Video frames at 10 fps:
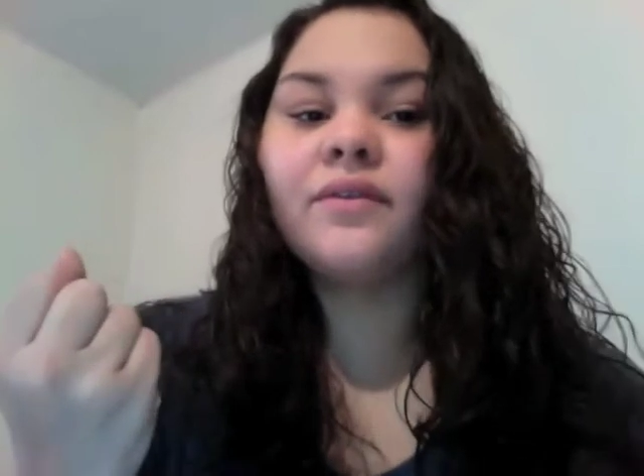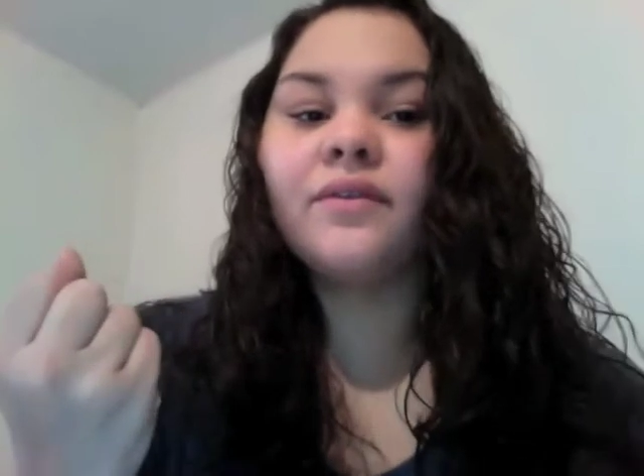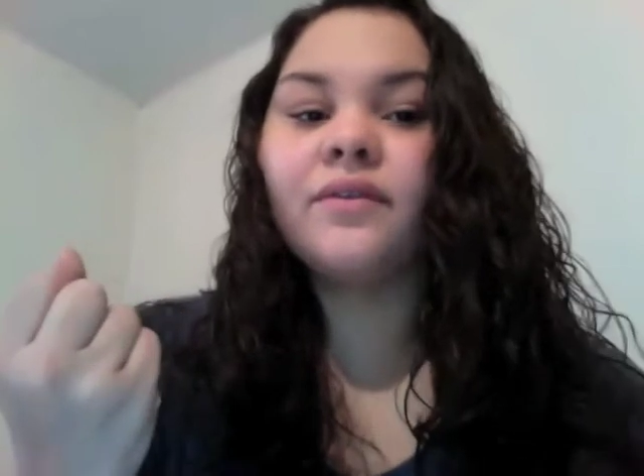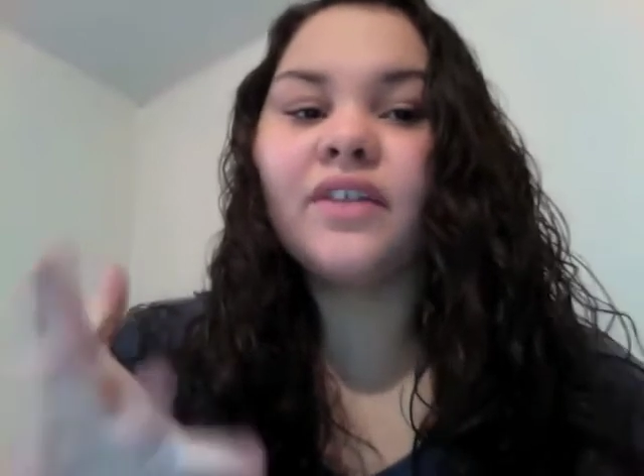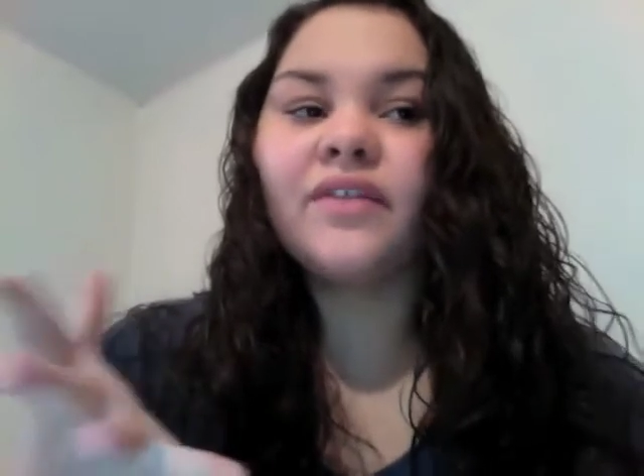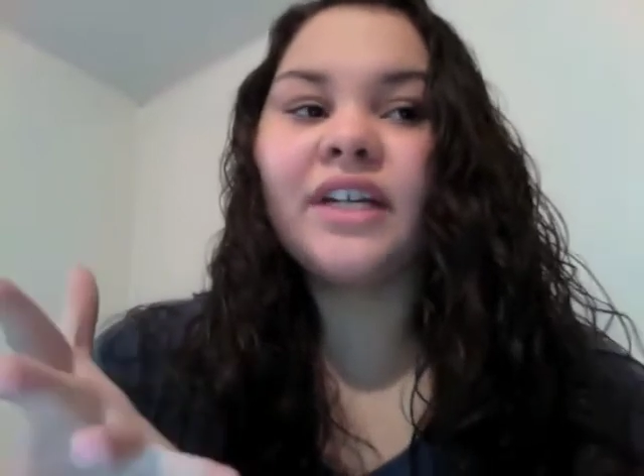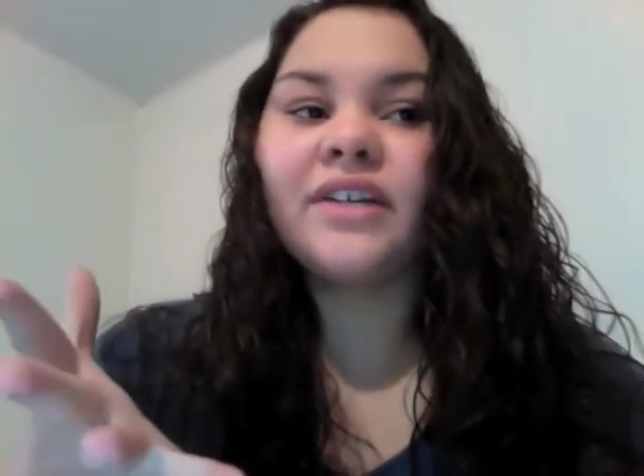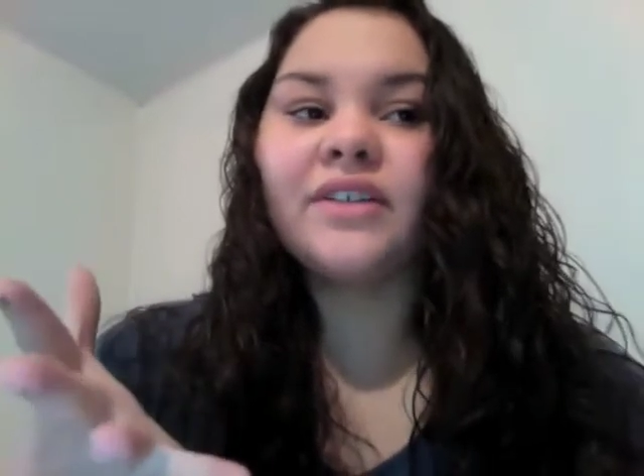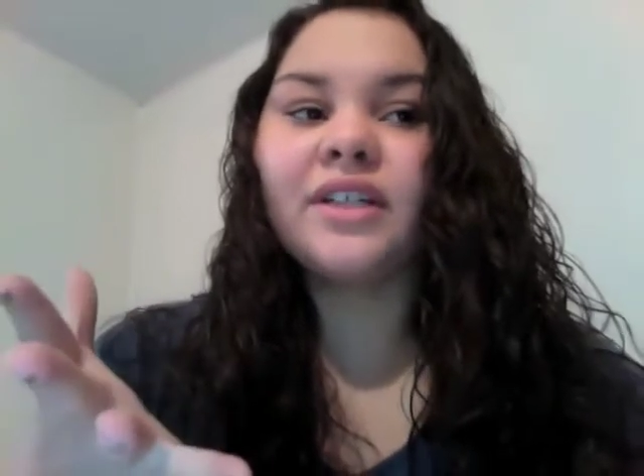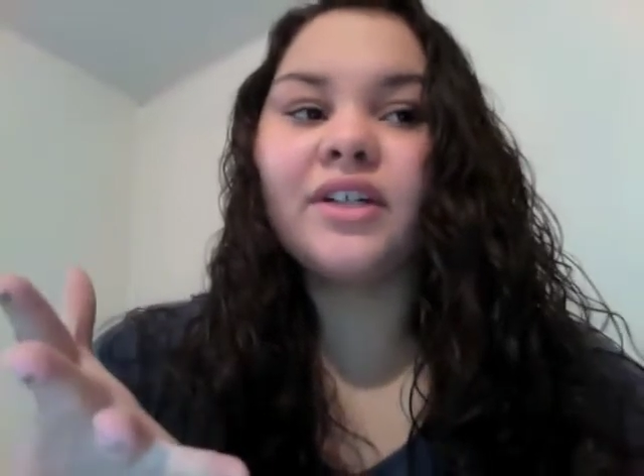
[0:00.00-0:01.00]
other
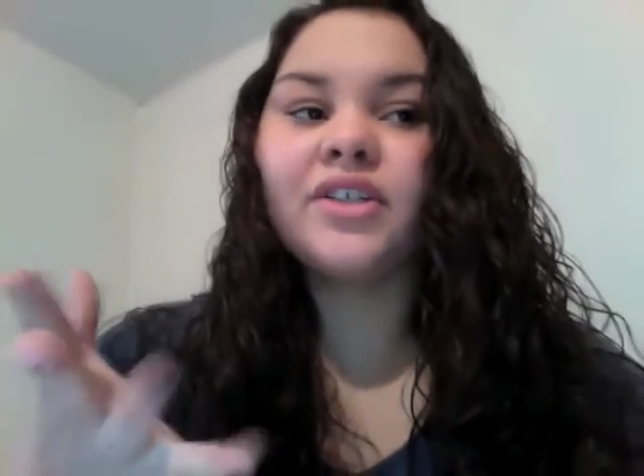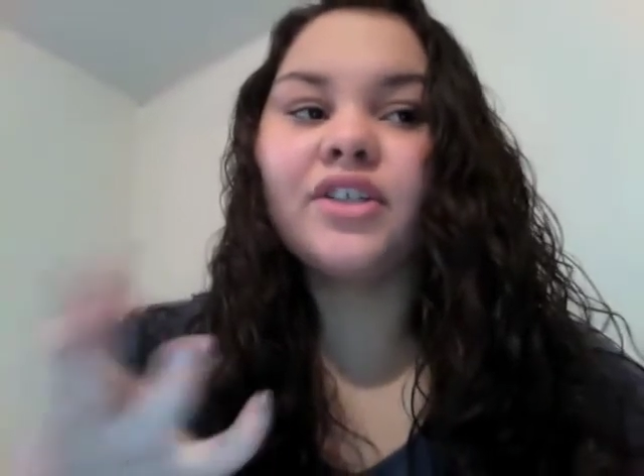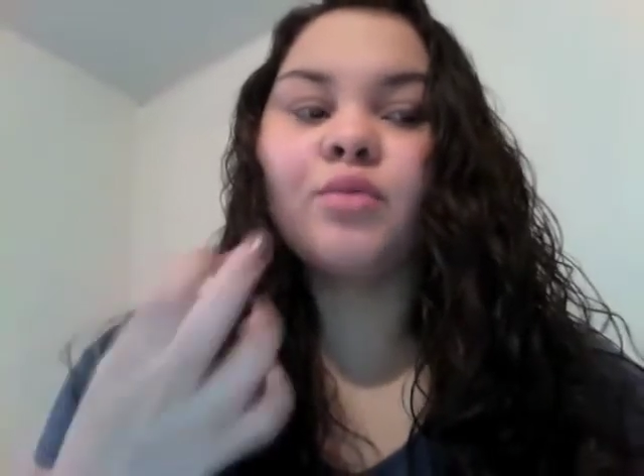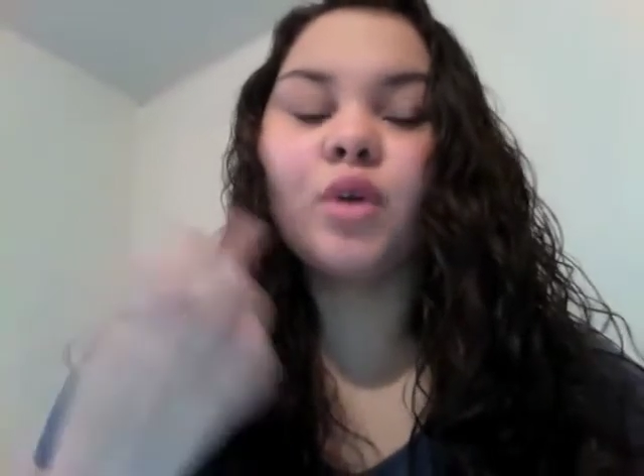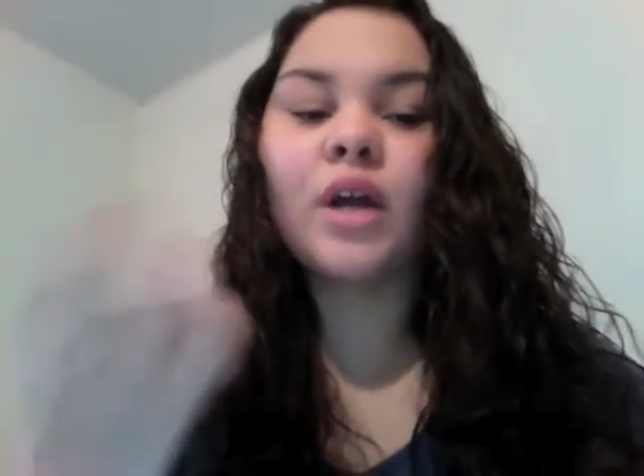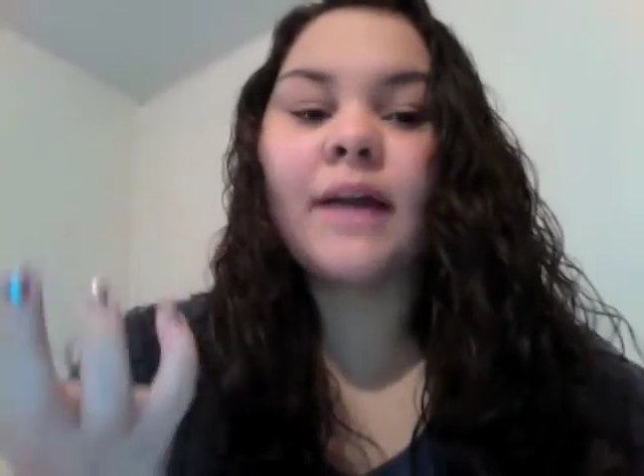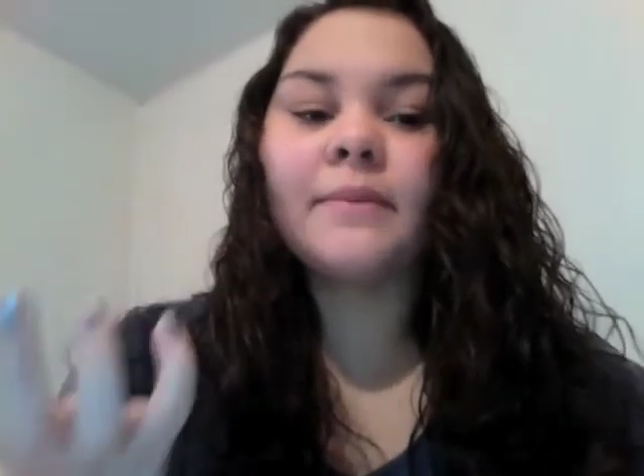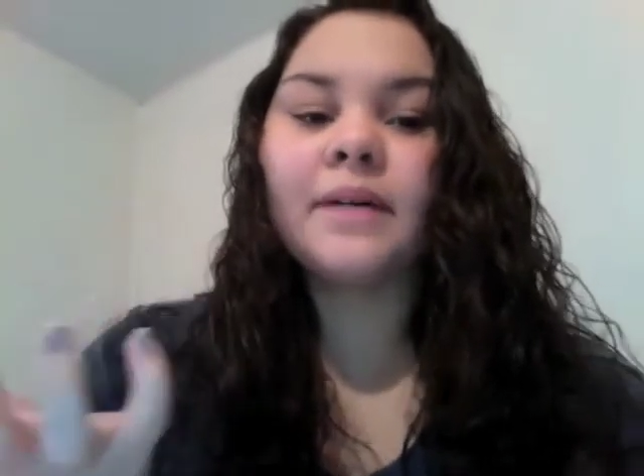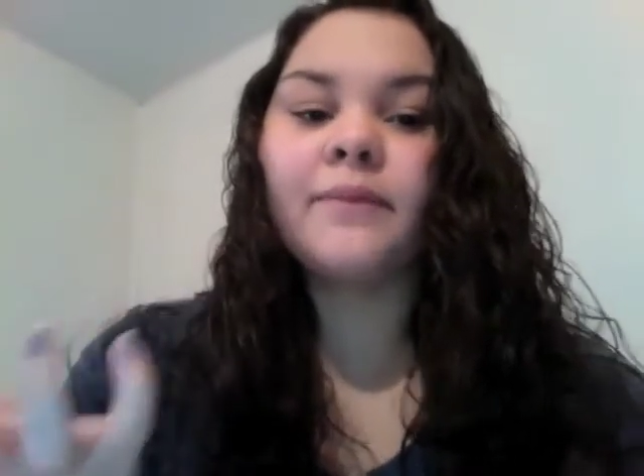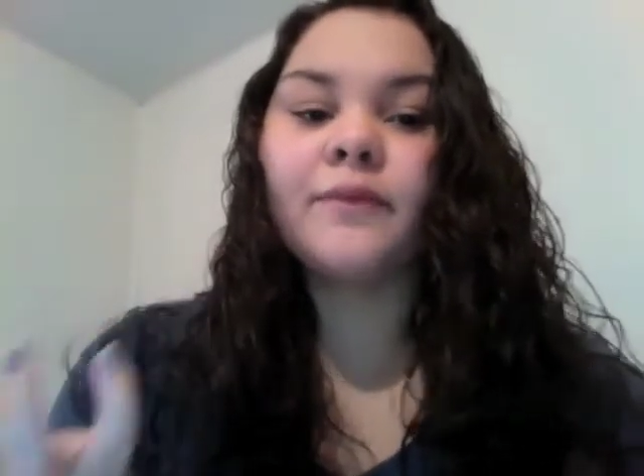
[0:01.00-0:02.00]
videos that are just more hyped
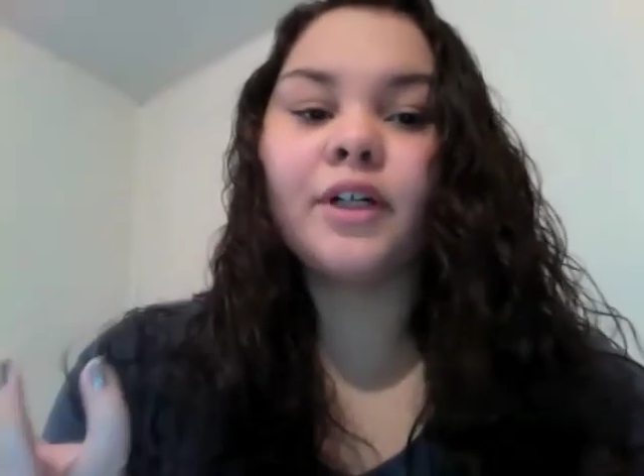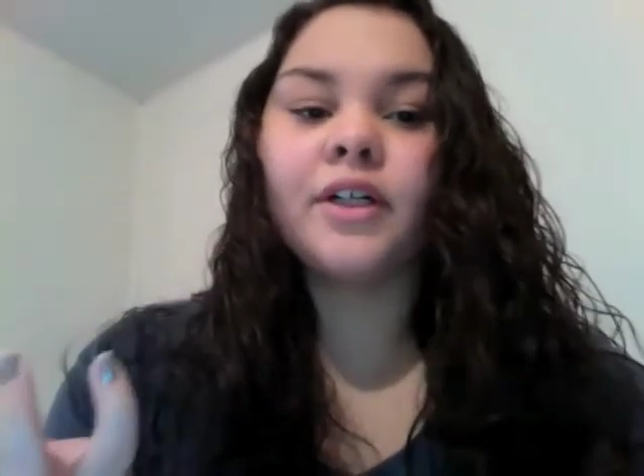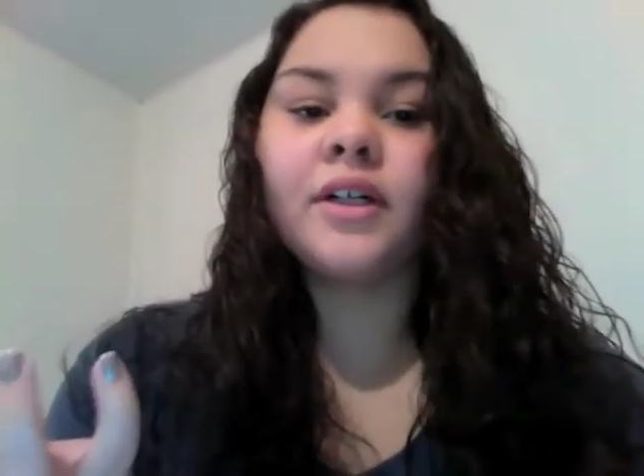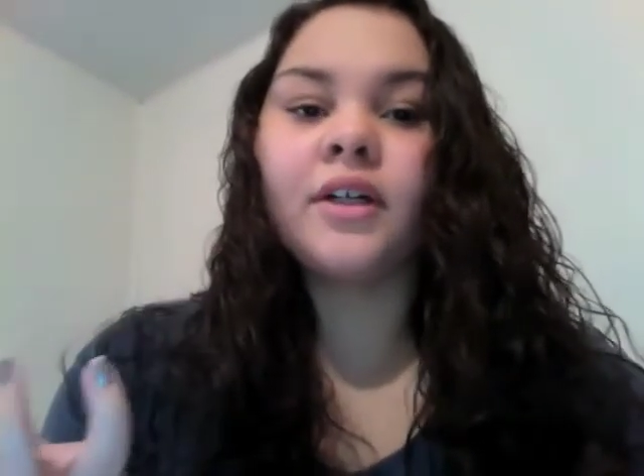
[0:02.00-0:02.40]
up for